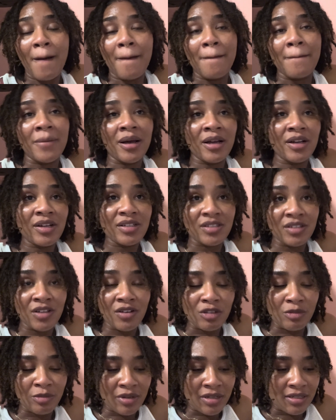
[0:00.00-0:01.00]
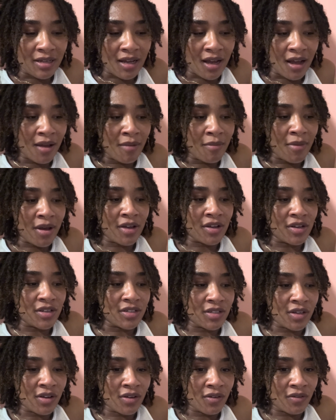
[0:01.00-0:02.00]
by yourself, spend time by
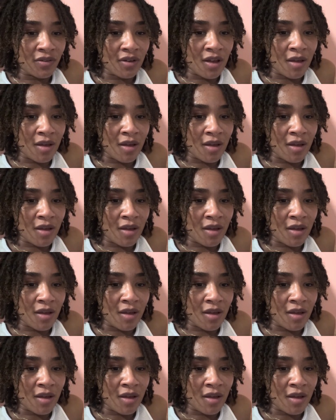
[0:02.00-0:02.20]
yourself.